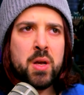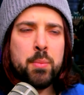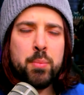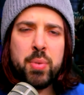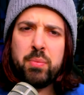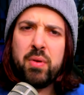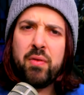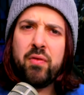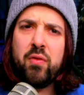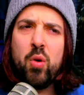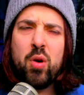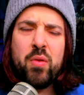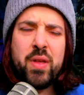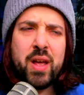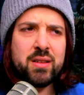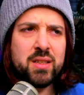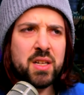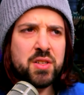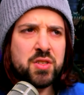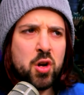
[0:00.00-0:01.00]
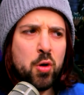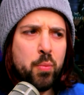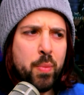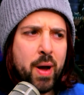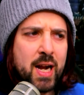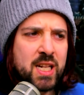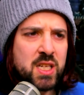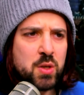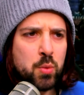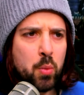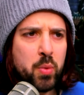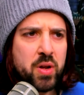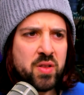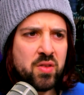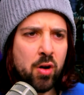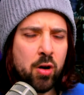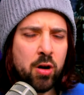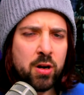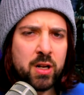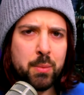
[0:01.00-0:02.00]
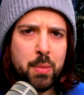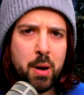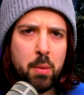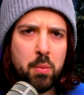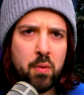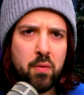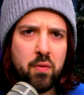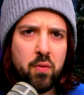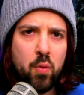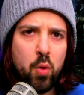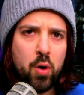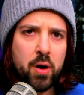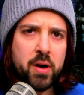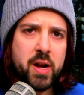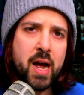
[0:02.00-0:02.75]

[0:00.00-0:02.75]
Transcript: But before that, let's go back to what we talked about before.